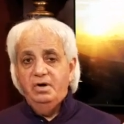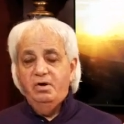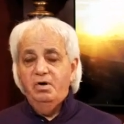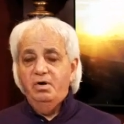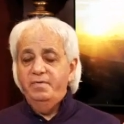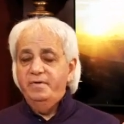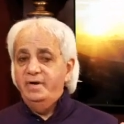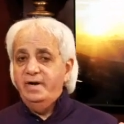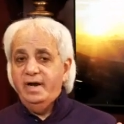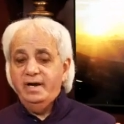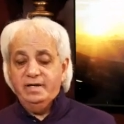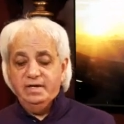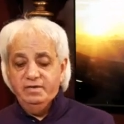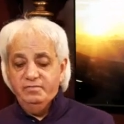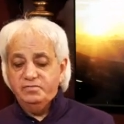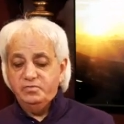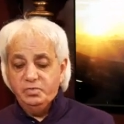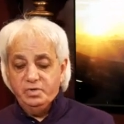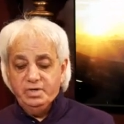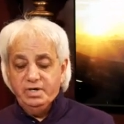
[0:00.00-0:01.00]
All the nine
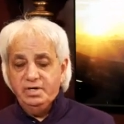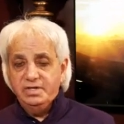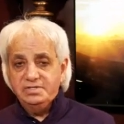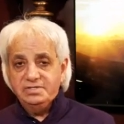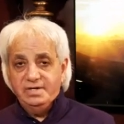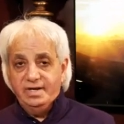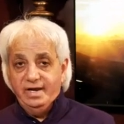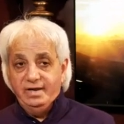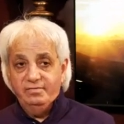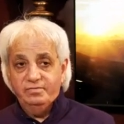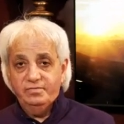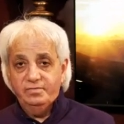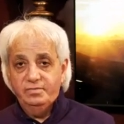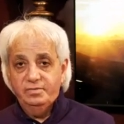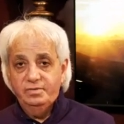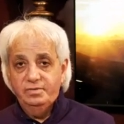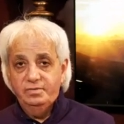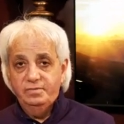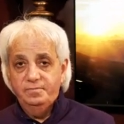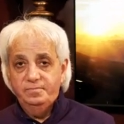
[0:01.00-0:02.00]
gifts were in his life.
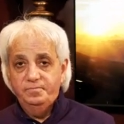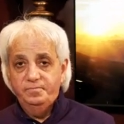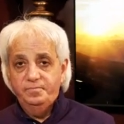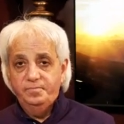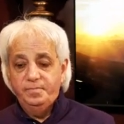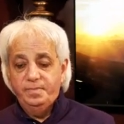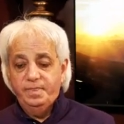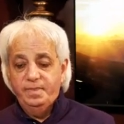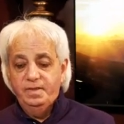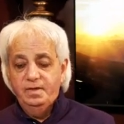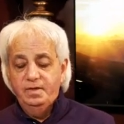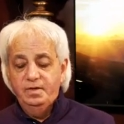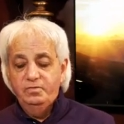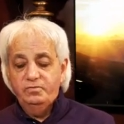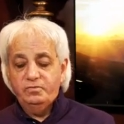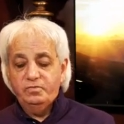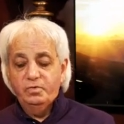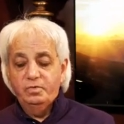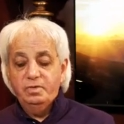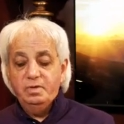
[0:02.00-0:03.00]

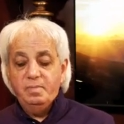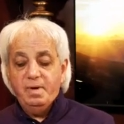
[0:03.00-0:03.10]
So